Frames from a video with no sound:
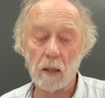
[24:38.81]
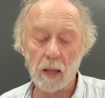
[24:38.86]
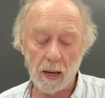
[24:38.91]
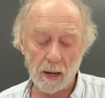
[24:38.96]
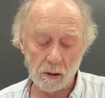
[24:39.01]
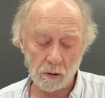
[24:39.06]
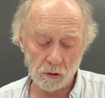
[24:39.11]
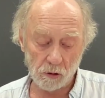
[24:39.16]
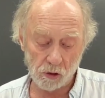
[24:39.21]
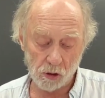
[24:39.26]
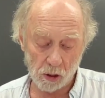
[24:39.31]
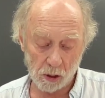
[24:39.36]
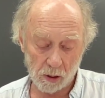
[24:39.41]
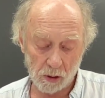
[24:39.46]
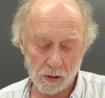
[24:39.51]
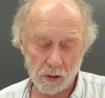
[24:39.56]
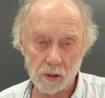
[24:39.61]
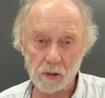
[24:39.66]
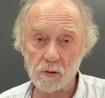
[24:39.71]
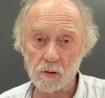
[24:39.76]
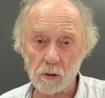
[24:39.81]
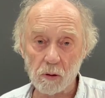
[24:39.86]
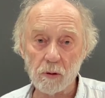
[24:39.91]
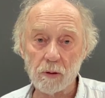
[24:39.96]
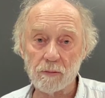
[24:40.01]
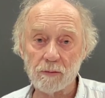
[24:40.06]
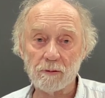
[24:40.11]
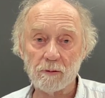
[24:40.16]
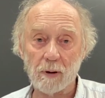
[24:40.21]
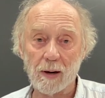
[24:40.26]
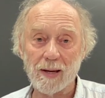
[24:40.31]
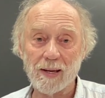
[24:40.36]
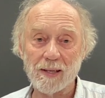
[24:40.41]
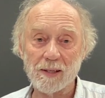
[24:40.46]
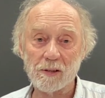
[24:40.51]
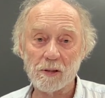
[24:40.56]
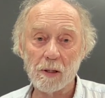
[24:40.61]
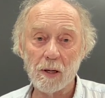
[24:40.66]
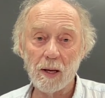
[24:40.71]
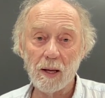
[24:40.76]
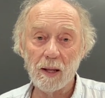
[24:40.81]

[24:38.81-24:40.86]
energies, it's a good phrase,